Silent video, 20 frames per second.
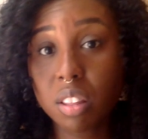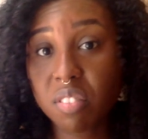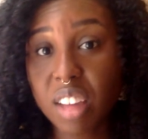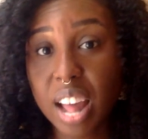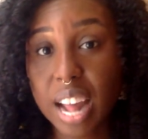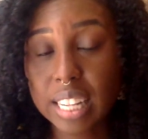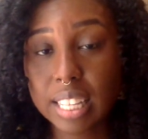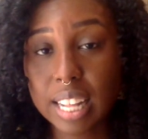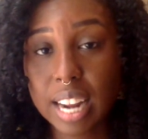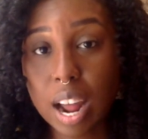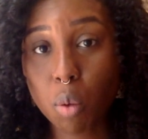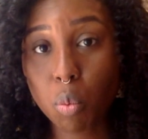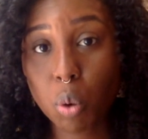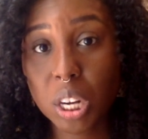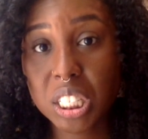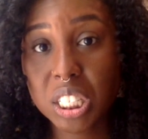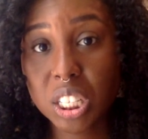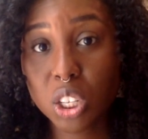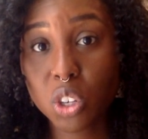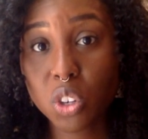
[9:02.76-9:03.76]
the fact that I
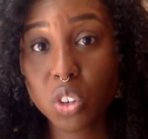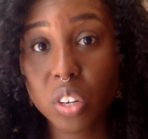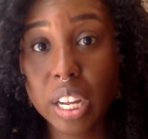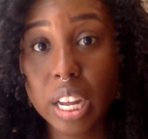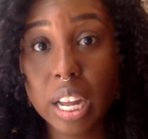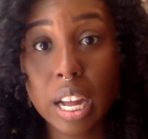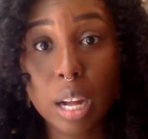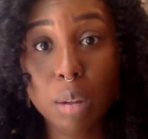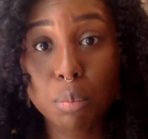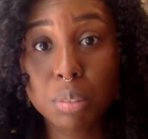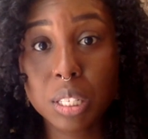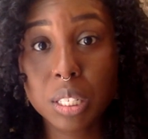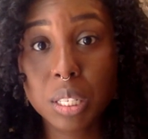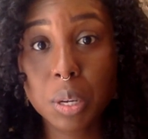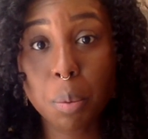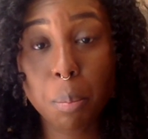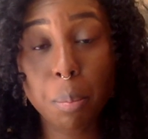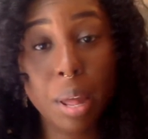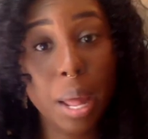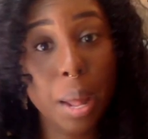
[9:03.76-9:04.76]
worked in Korea helped a
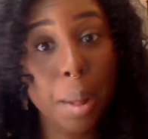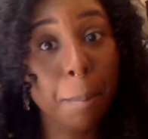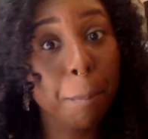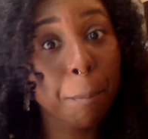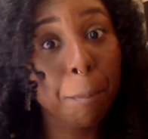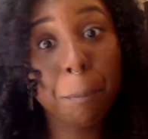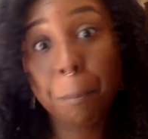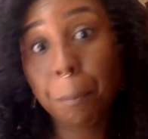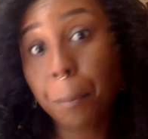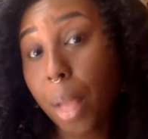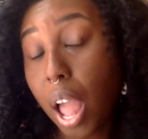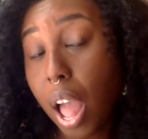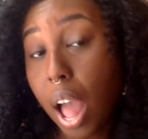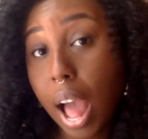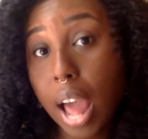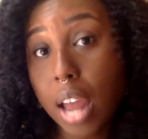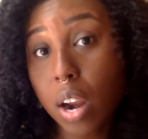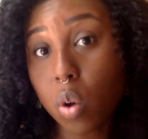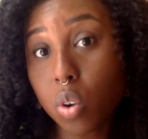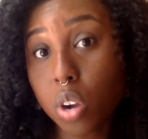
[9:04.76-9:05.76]
little bit.
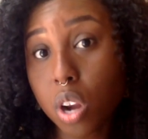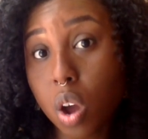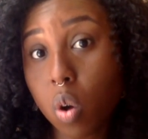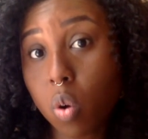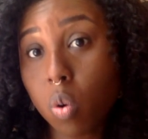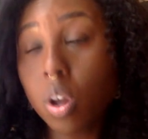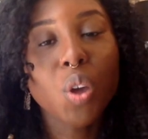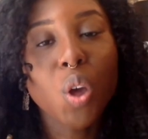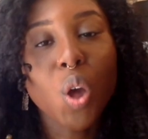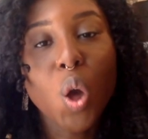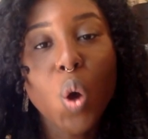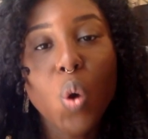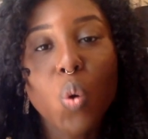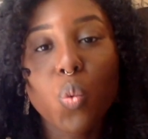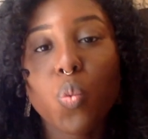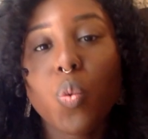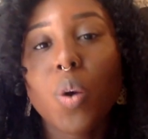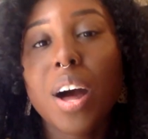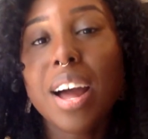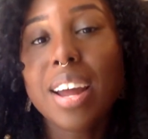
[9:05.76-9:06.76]
I don't know.
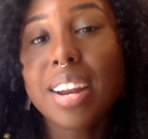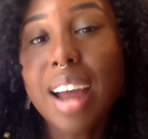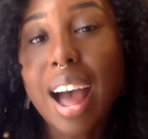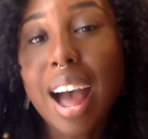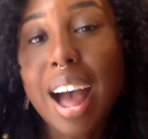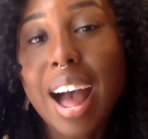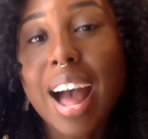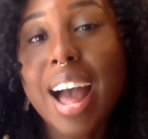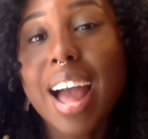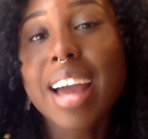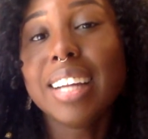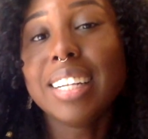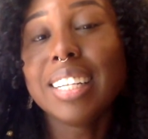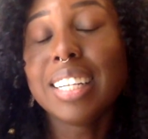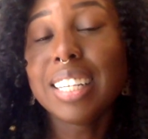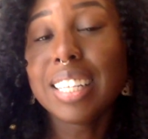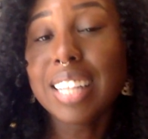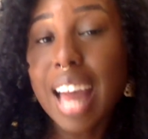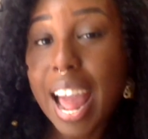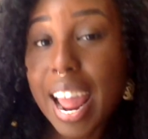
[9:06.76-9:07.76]
What I
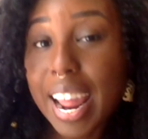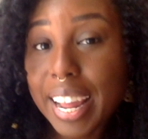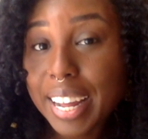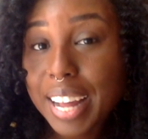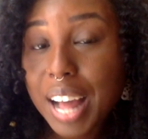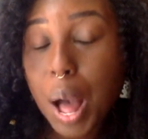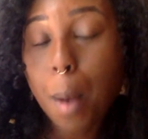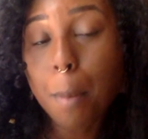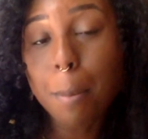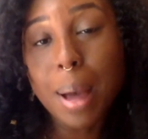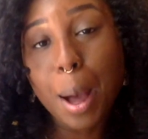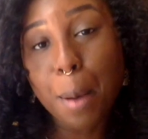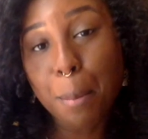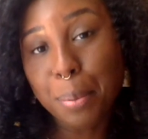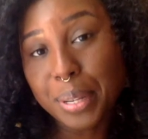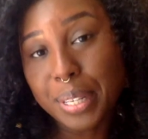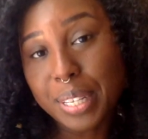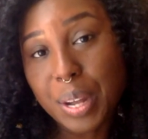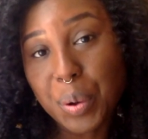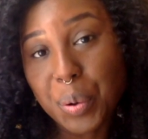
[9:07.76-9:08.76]
like about
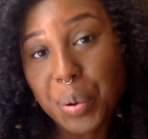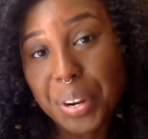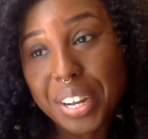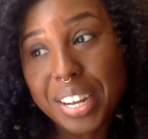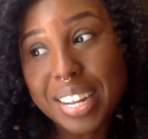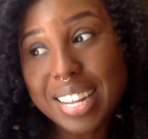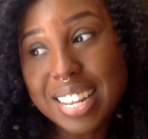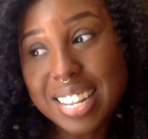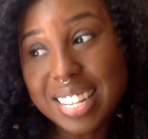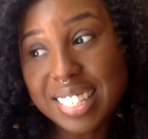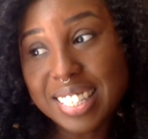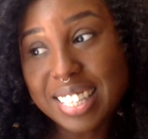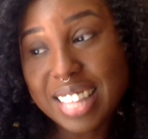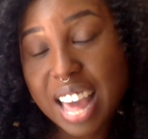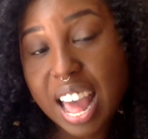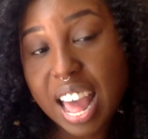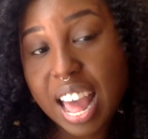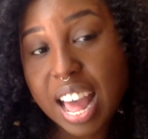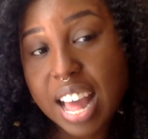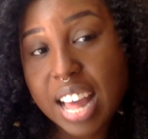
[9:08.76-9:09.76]
Pagoda is
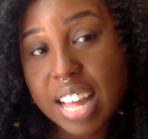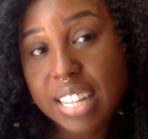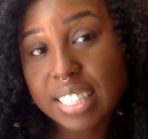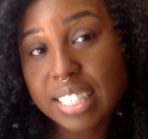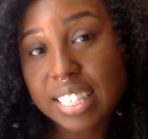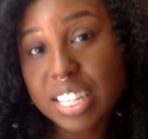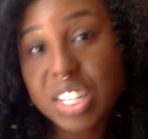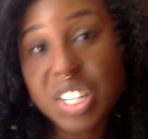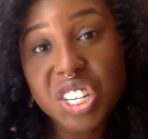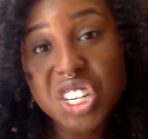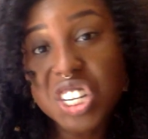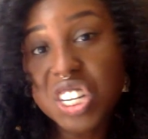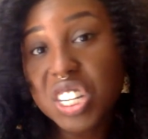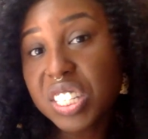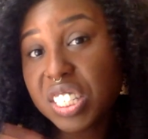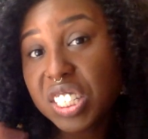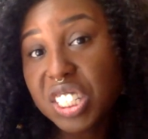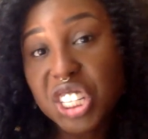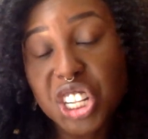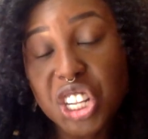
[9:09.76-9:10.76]
that
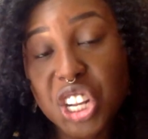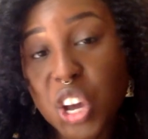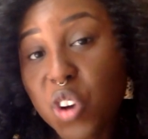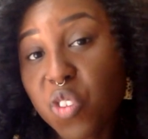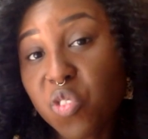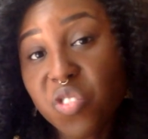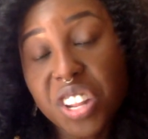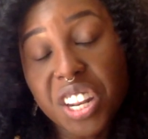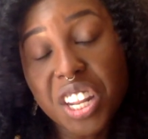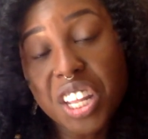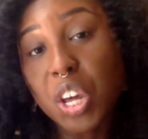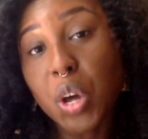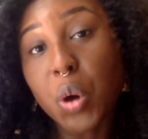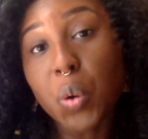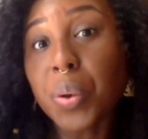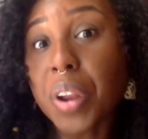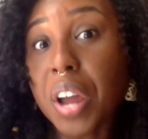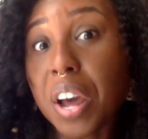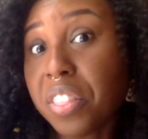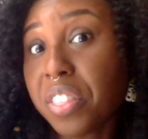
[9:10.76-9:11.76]
there's no
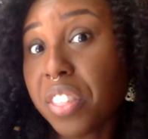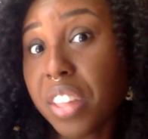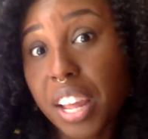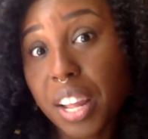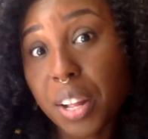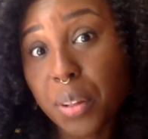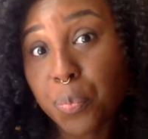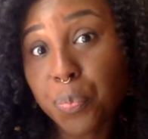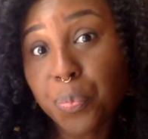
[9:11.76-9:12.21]
video, nothing.